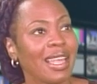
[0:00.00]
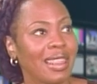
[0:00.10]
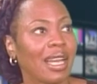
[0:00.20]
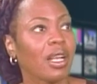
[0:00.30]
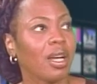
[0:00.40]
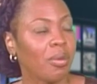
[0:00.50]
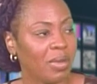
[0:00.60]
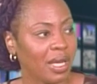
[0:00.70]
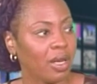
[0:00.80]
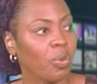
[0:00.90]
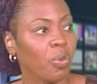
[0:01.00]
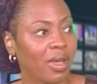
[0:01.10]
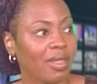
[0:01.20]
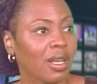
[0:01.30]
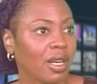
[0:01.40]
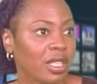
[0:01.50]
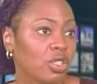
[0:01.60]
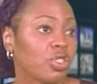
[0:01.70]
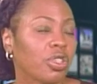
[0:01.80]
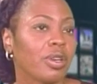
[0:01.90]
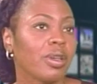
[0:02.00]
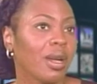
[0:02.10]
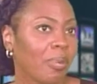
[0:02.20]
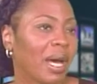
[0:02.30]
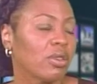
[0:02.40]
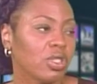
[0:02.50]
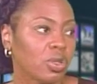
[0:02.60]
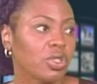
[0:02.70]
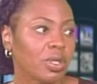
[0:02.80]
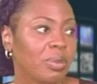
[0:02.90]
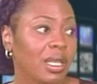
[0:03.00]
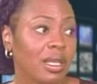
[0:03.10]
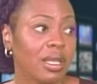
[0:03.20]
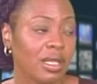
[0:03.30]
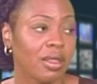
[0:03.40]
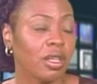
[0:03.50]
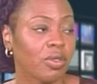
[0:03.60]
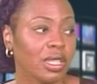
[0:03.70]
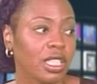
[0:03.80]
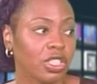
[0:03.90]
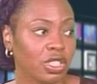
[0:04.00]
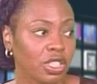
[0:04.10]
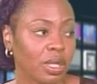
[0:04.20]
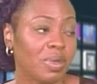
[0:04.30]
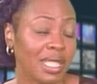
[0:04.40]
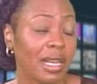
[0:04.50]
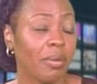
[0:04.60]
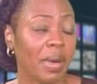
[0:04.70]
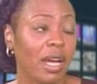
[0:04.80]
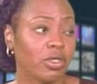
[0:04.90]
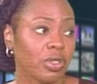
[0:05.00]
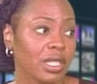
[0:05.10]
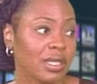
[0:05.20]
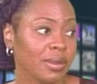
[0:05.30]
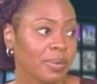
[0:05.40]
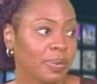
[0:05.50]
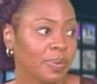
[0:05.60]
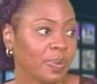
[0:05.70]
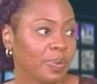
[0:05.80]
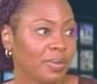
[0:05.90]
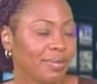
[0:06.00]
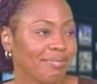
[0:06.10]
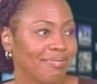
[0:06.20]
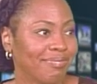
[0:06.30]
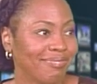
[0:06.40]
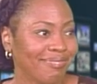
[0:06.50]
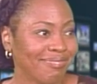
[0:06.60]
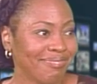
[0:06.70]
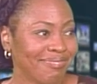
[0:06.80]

that come in with a concern about social media in their relationship, setting boundaries. And I want to take that over